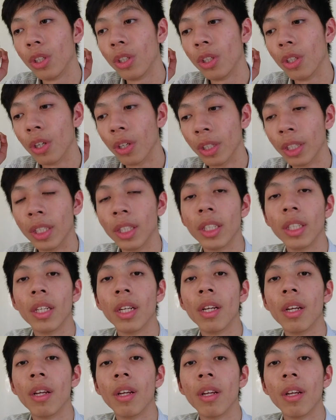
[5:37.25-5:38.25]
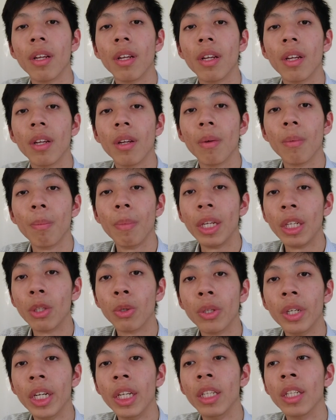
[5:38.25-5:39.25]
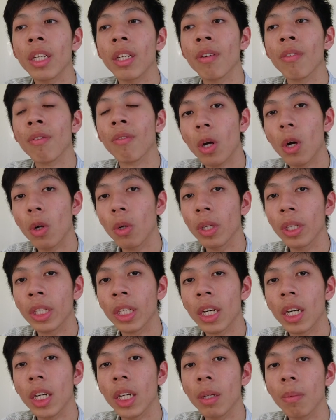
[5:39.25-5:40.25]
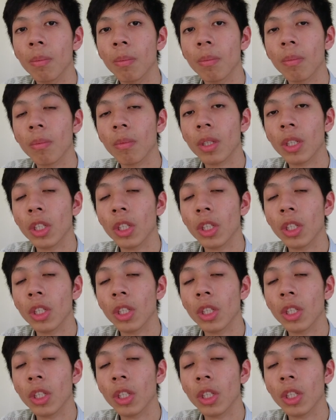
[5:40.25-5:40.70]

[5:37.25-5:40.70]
just being creative all the time.